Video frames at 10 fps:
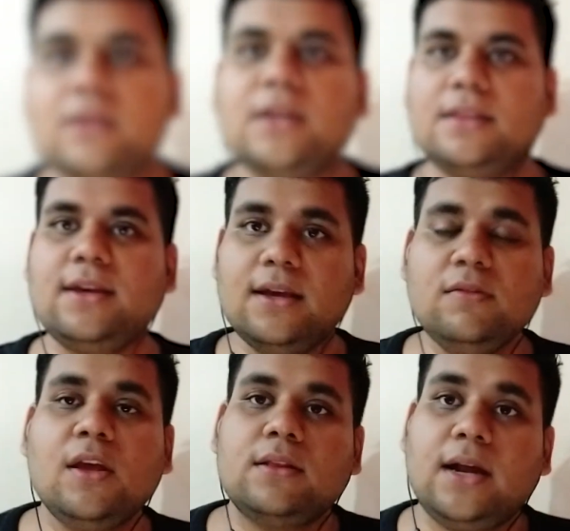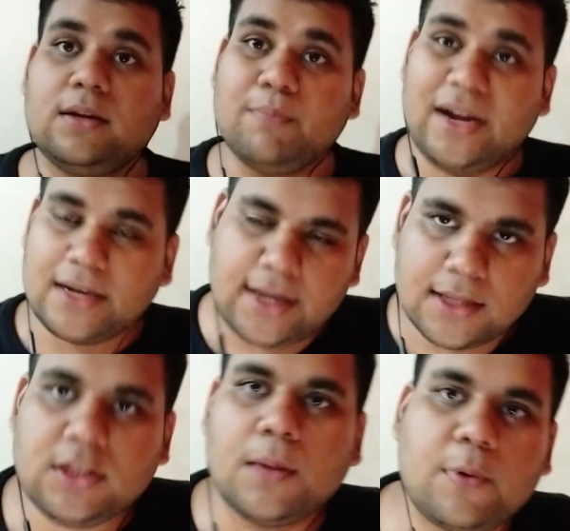key thing is that
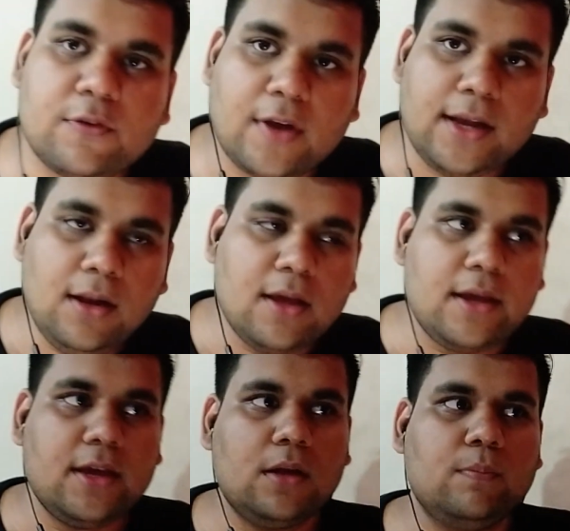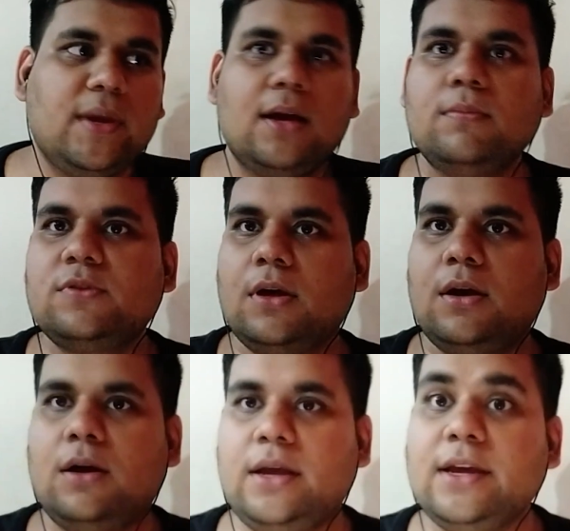maintaining their profile here becomes
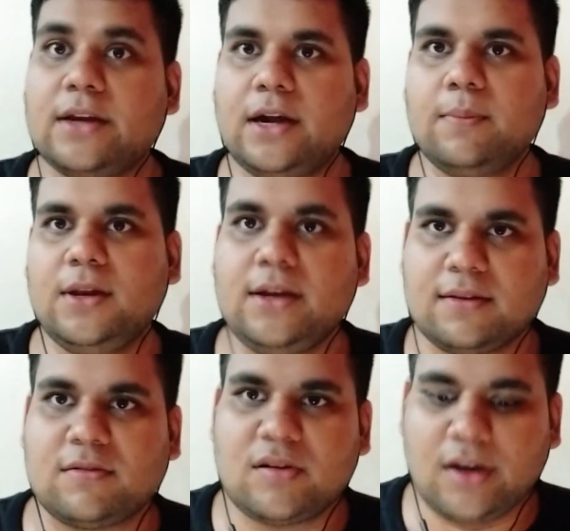incredibly necessary,